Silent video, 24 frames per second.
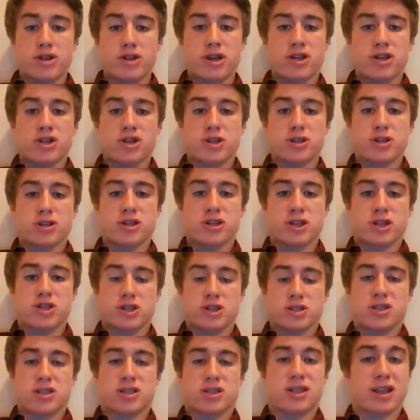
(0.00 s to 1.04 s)
issues such
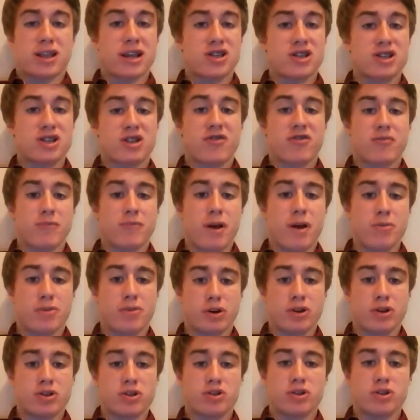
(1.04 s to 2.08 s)
as the selection of
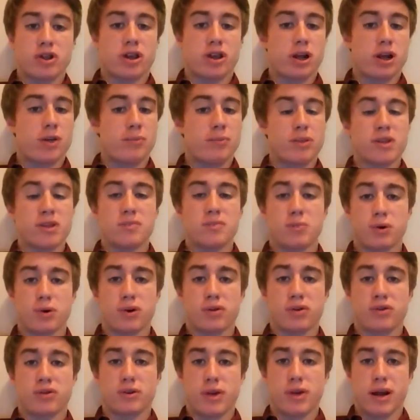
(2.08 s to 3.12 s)
members to the company's
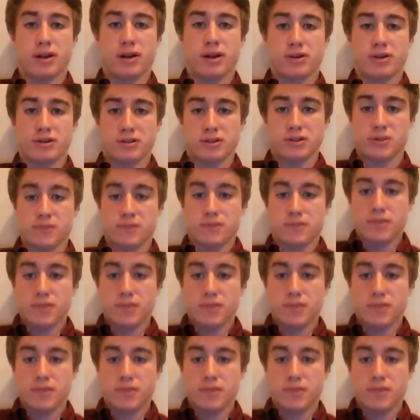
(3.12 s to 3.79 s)
board of directors.